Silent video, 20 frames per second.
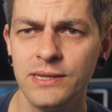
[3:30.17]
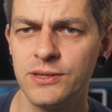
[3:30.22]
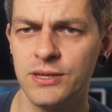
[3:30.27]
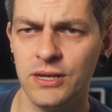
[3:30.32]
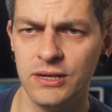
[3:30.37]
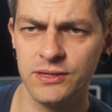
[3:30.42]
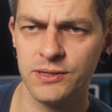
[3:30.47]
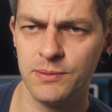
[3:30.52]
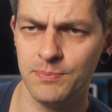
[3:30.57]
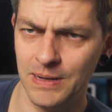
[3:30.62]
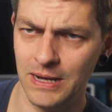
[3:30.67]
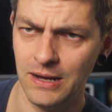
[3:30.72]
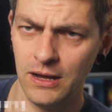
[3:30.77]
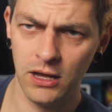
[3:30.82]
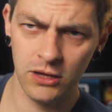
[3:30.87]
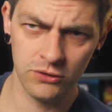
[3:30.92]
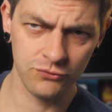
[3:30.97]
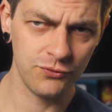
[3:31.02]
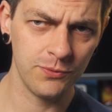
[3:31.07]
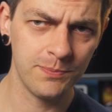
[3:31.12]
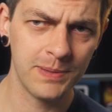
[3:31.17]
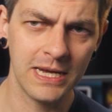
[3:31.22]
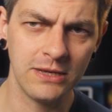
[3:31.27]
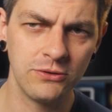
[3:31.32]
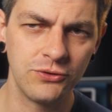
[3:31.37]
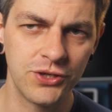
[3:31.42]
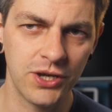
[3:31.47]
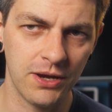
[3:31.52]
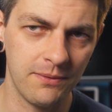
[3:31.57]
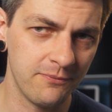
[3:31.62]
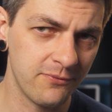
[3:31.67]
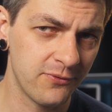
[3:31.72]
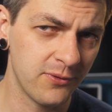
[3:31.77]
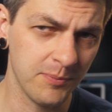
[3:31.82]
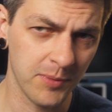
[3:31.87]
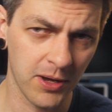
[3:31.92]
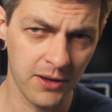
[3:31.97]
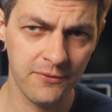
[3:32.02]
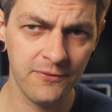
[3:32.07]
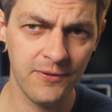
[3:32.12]
so it's about £100 jump
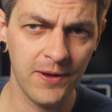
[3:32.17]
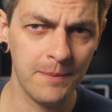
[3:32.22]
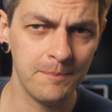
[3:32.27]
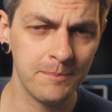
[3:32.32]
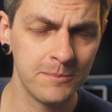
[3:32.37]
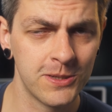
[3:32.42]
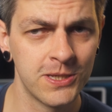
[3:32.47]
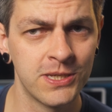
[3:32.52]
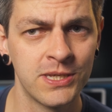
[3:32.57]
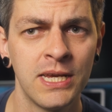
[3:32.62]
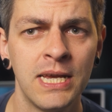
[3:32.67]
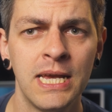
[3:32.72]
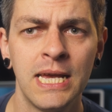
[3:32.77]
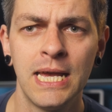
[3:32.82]
from our Thumps.